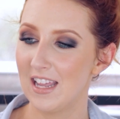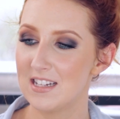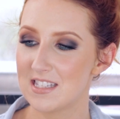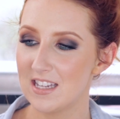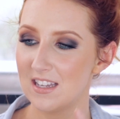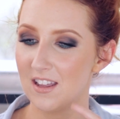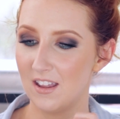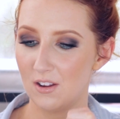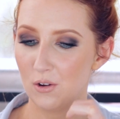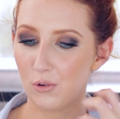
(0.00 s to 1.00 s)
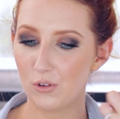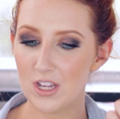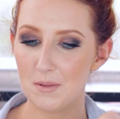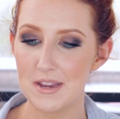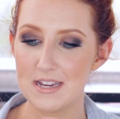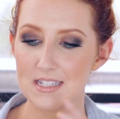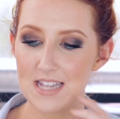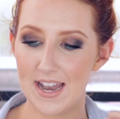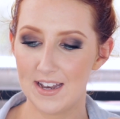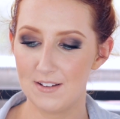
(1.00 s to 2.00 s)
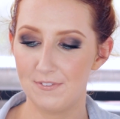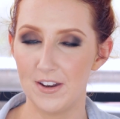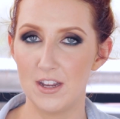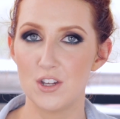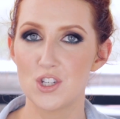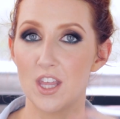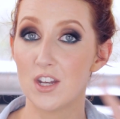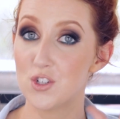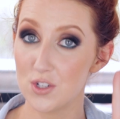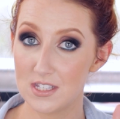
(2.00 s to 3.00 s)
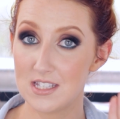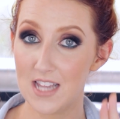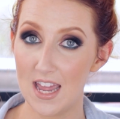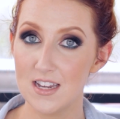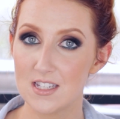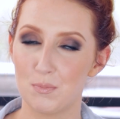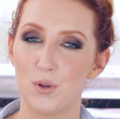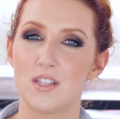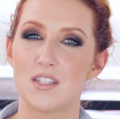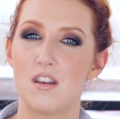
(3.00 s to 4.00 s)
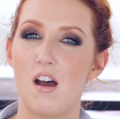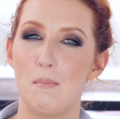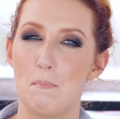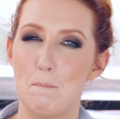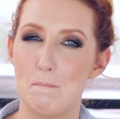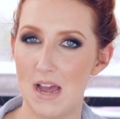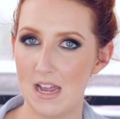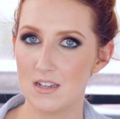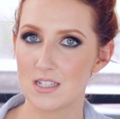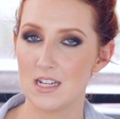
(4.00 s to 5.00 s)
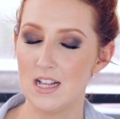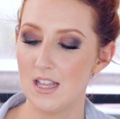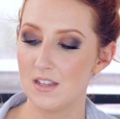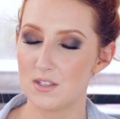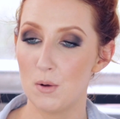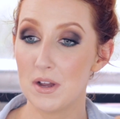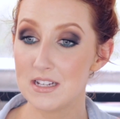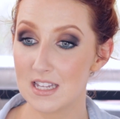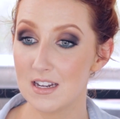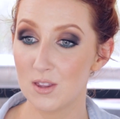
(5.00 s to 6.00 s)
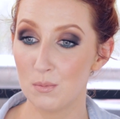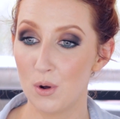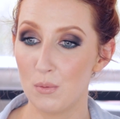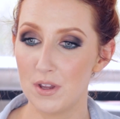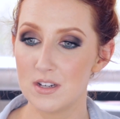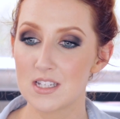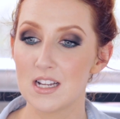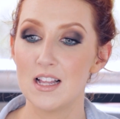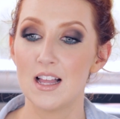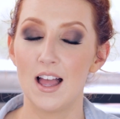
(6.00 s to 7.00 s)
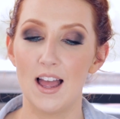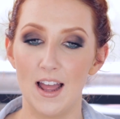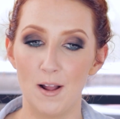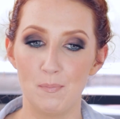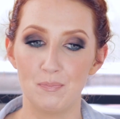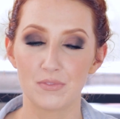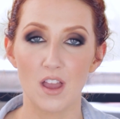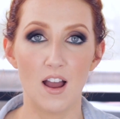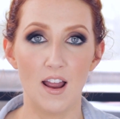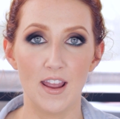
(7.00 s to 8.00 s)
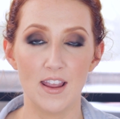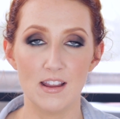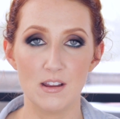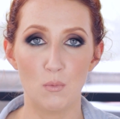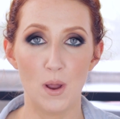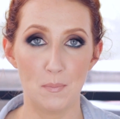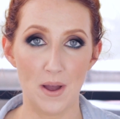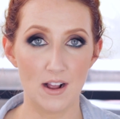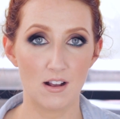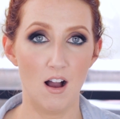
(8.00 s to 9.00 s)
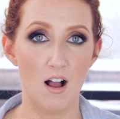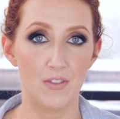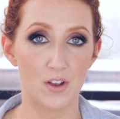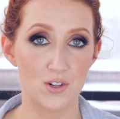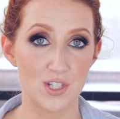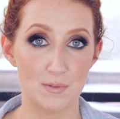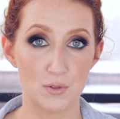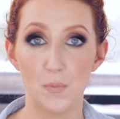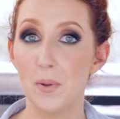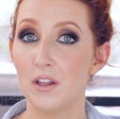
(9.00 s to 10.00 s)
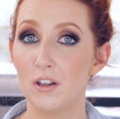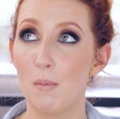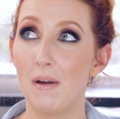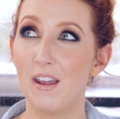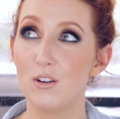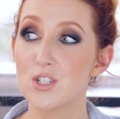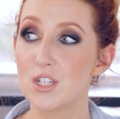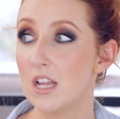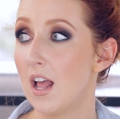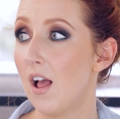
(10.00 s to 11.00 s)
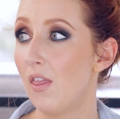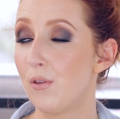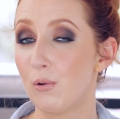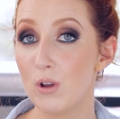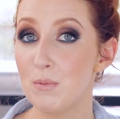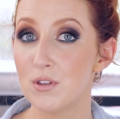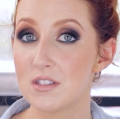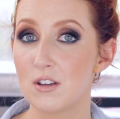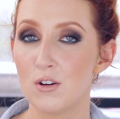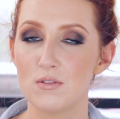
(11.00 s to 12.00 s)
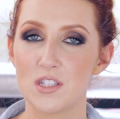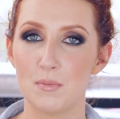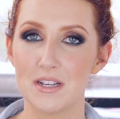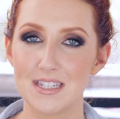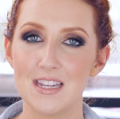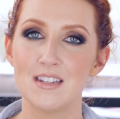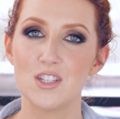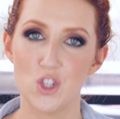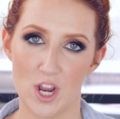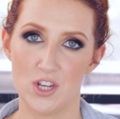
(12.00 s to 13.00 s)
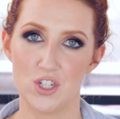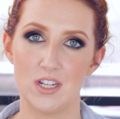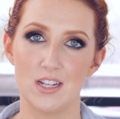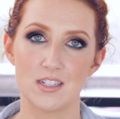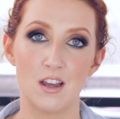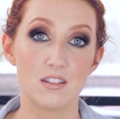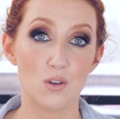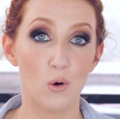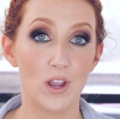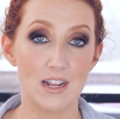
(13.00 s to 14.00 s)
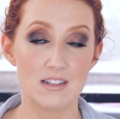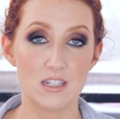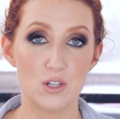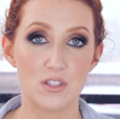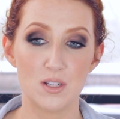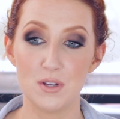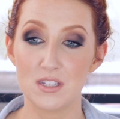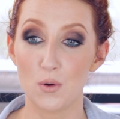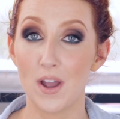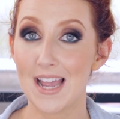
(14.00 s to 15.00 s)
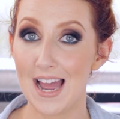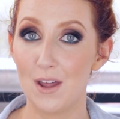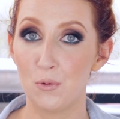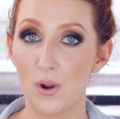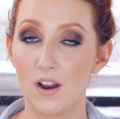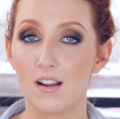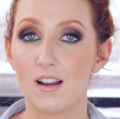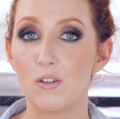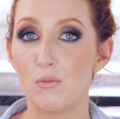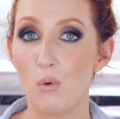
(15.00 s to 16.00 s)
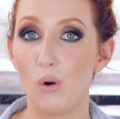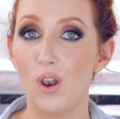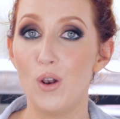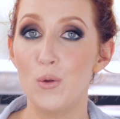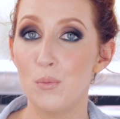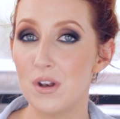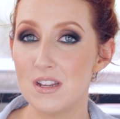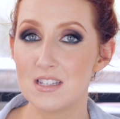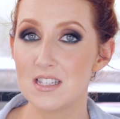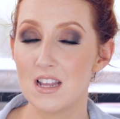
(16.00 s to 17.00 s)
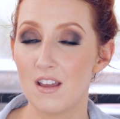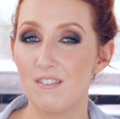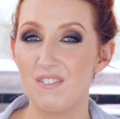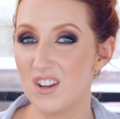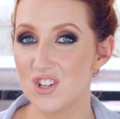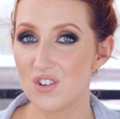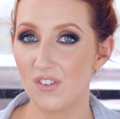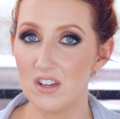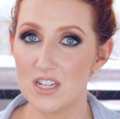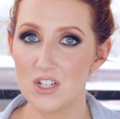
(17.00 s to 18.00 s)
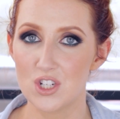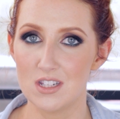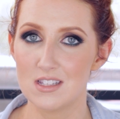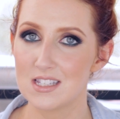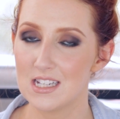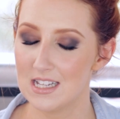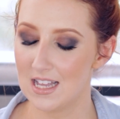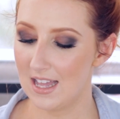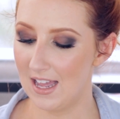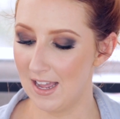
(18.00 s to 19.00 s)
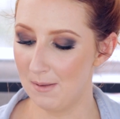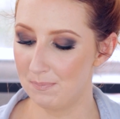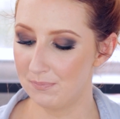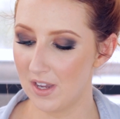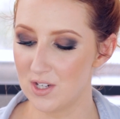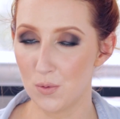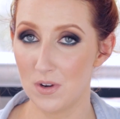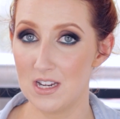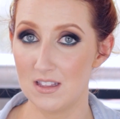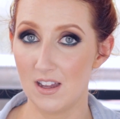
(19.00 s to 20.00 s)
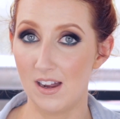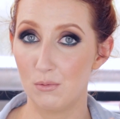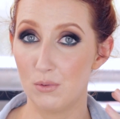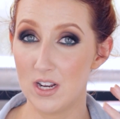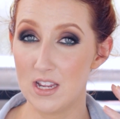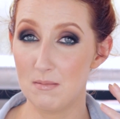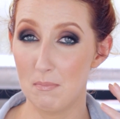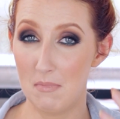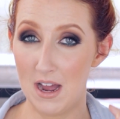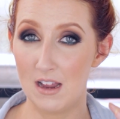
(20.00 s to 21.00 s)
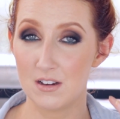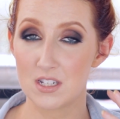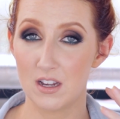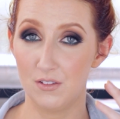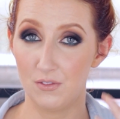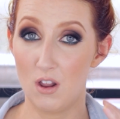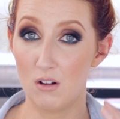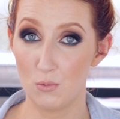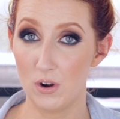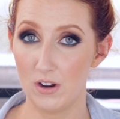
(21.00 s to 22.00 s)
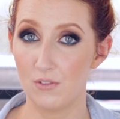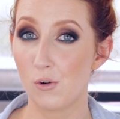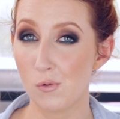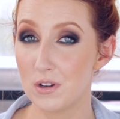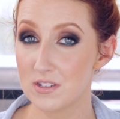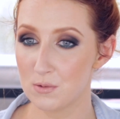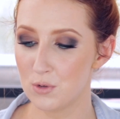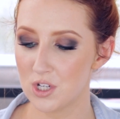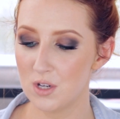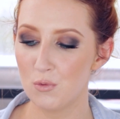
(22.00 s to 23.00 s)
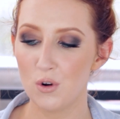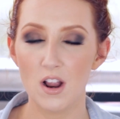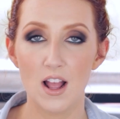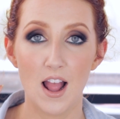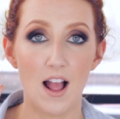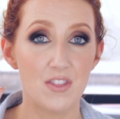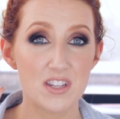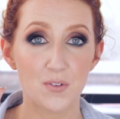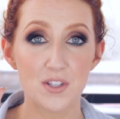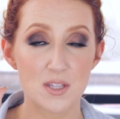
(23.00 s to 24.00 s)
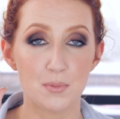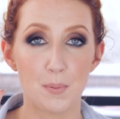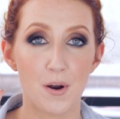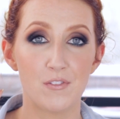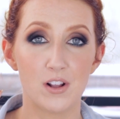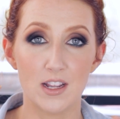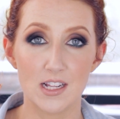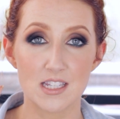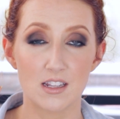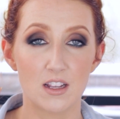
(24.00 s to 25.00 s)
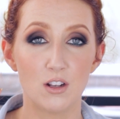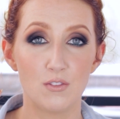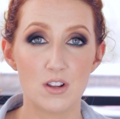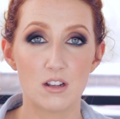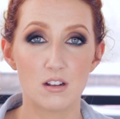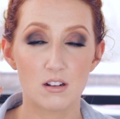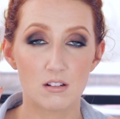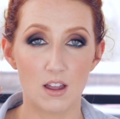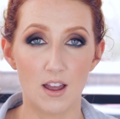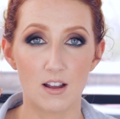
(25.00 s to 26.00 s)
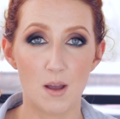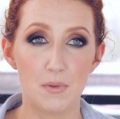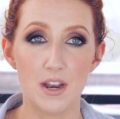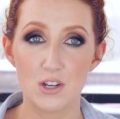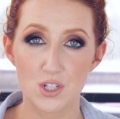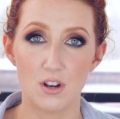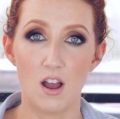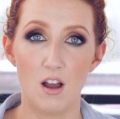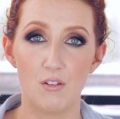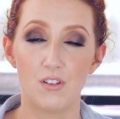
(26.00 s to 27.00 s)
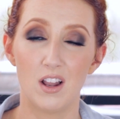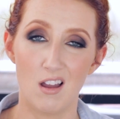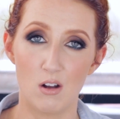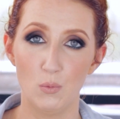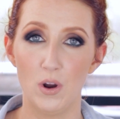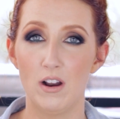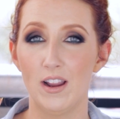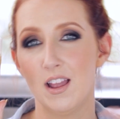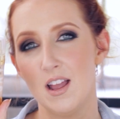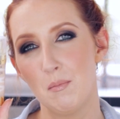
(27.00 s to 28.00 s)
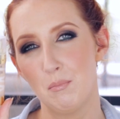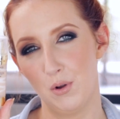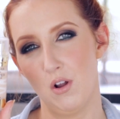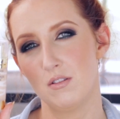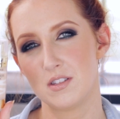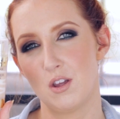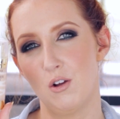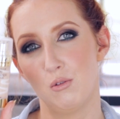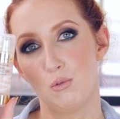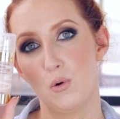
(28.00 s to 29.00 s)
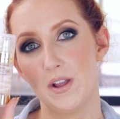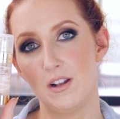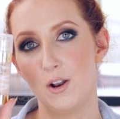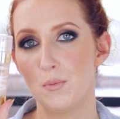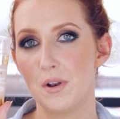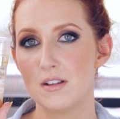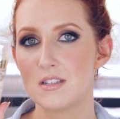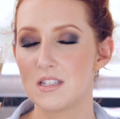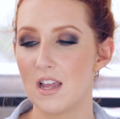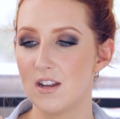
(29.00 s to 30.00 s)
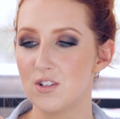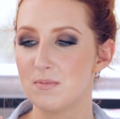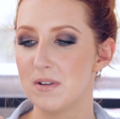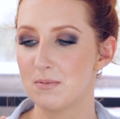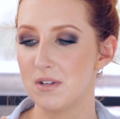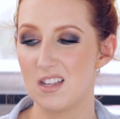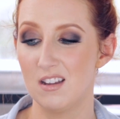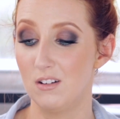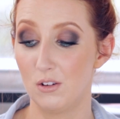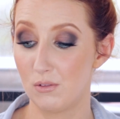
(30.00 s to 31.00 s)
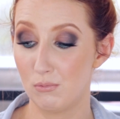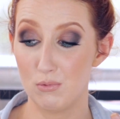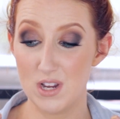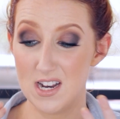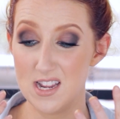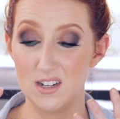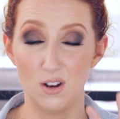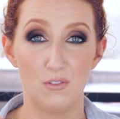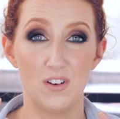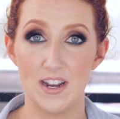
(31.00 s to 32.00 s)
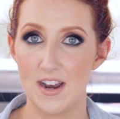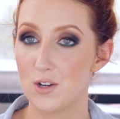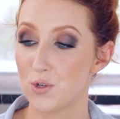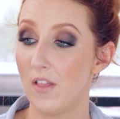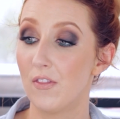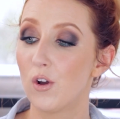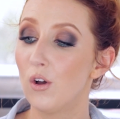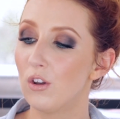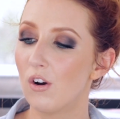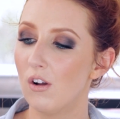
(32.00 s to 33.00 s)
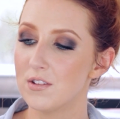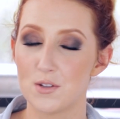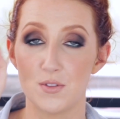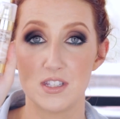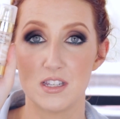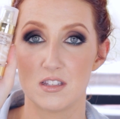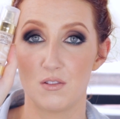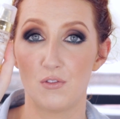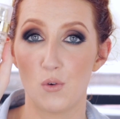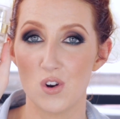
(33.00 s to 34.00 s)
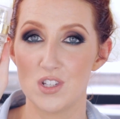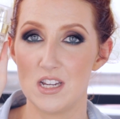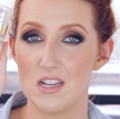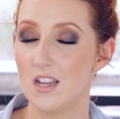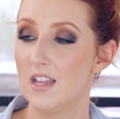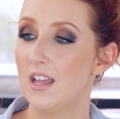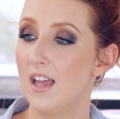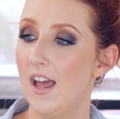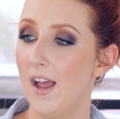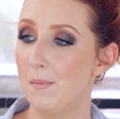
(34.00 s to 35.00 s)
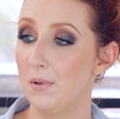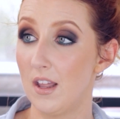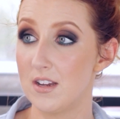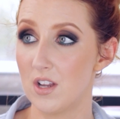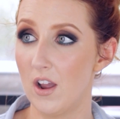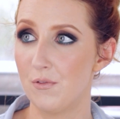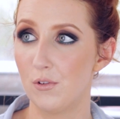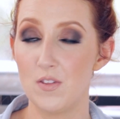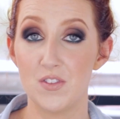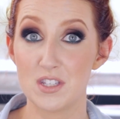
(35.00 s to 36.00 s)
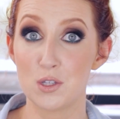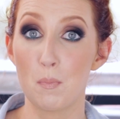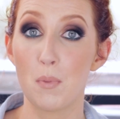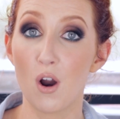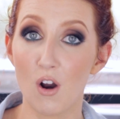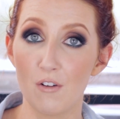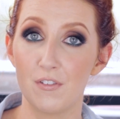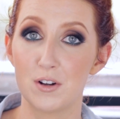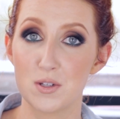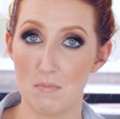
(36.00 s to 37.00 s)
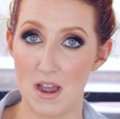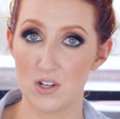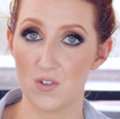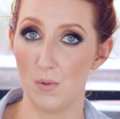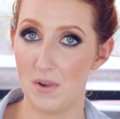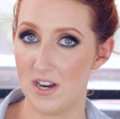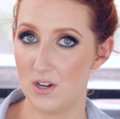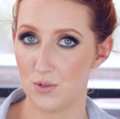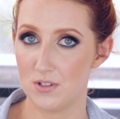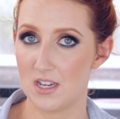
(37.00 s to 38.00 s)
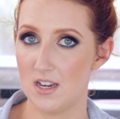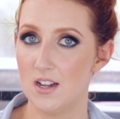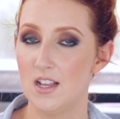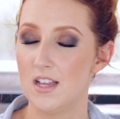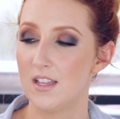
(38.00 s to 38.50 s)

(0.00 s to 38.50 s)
It's like a creamy, satiny finish that does set, but it's not matte. So my skin at the moment, I went back on the contraceptive pill about 3 months ago, so my skin is changing. It's not as oily as it used to be, so I can wear kind of more luminous finish foundations. I don't need that really matte kind of long wearing formula so much anymore, and this fits the bill perfectly. It's like a lovely combination of a long wearing but also quite luminous, and it just makes my skin look really lovely and natural. And the color also, this is 40 light ivory. This is a perfect match for my natural skin.